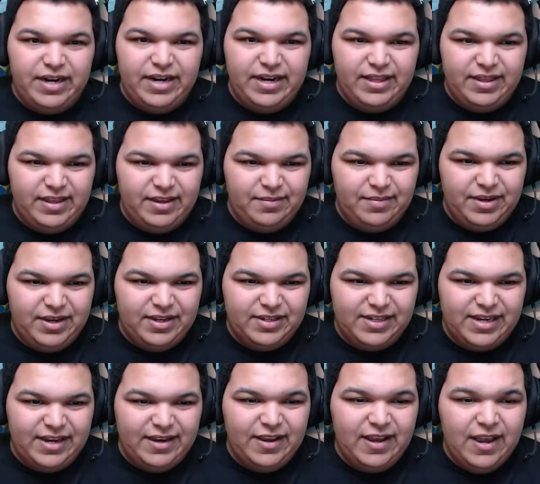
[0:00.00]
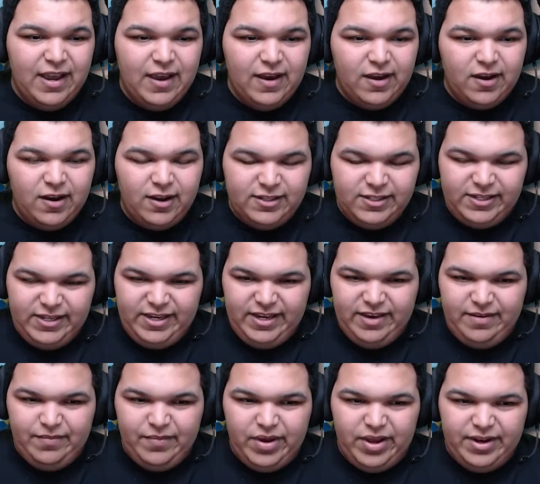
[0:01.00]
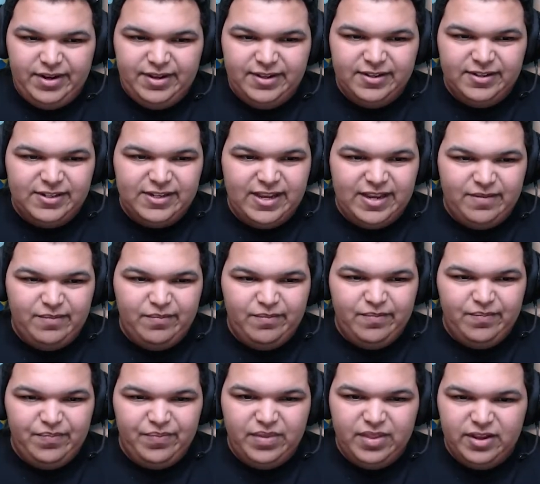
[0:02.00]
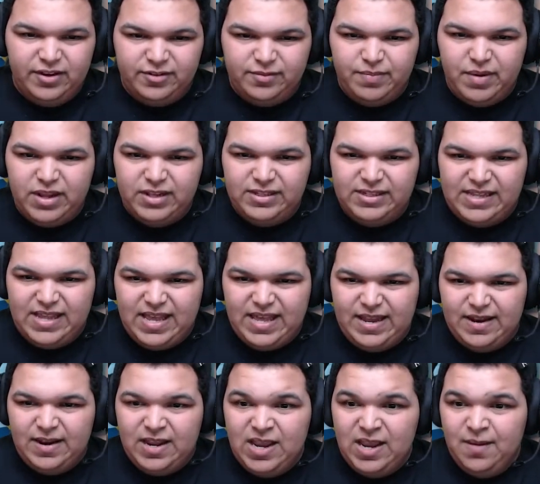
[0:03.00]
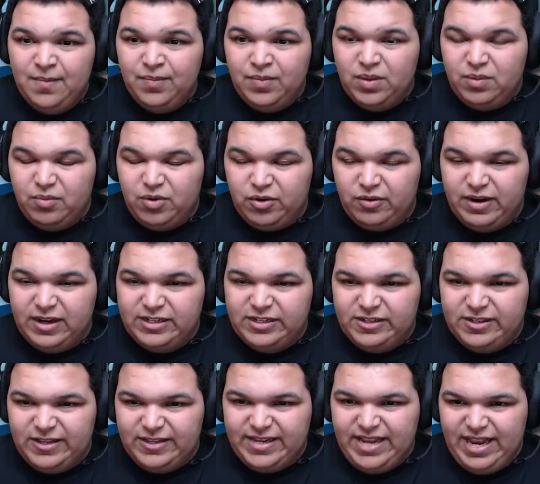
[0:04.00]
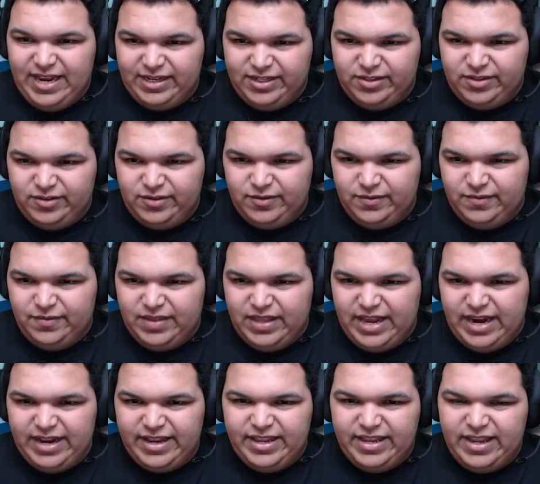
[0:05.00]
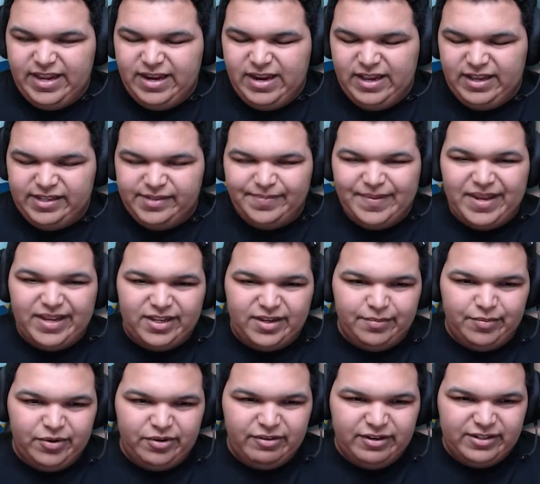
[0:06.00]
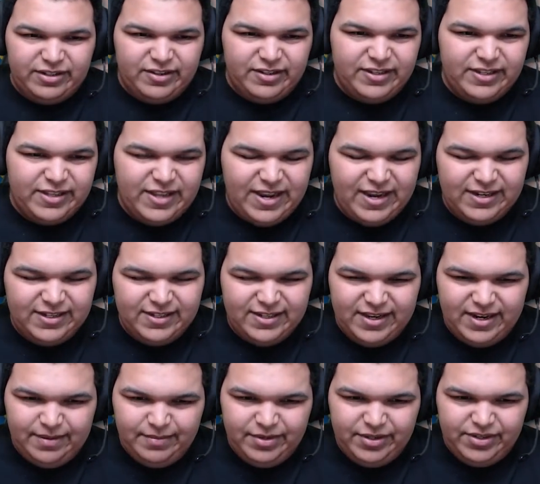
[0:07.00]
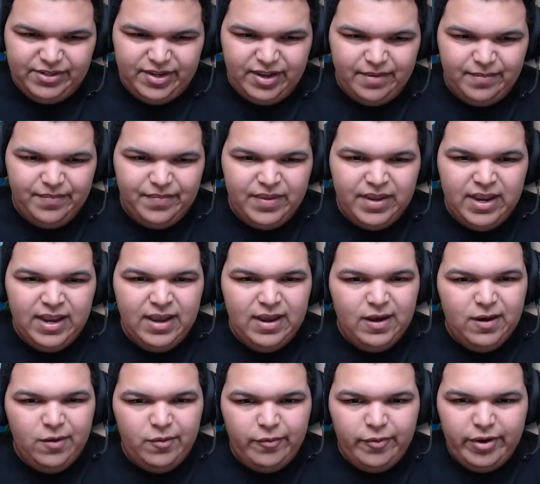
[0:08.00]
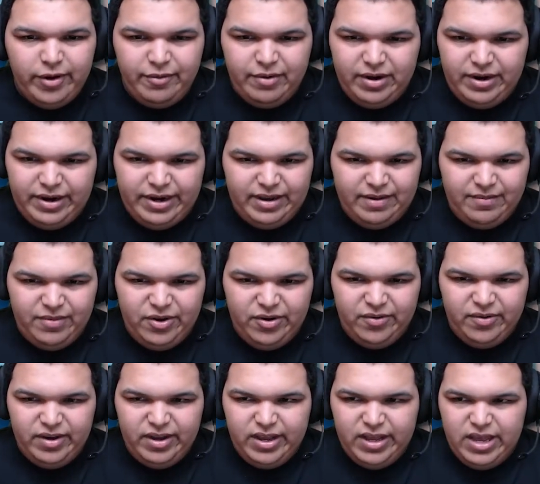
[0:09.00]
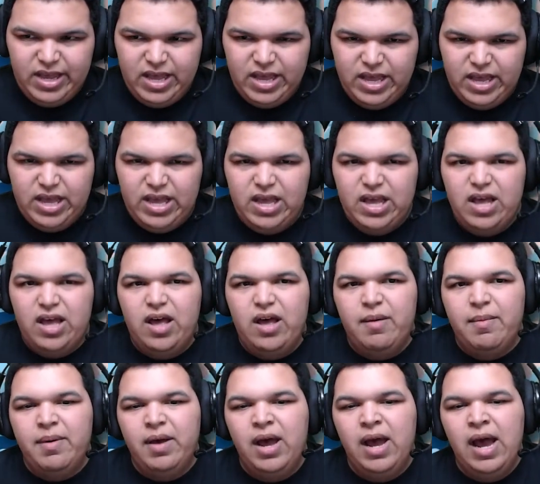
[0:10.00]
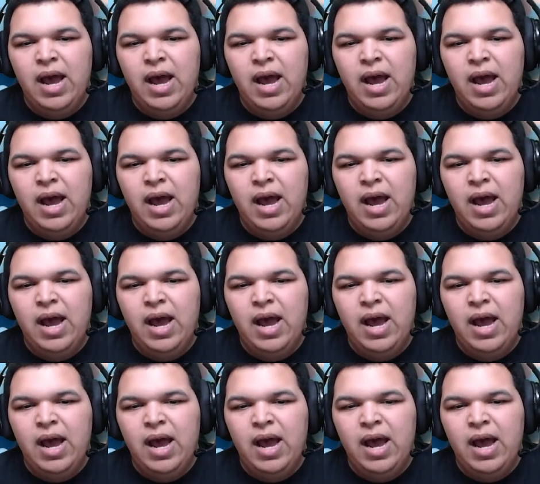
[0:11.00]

anything because I constantly hit buttons and there's buttons that progress the text that I didn't expect to progress its text, and I'm just dumb. What do I want to name you? I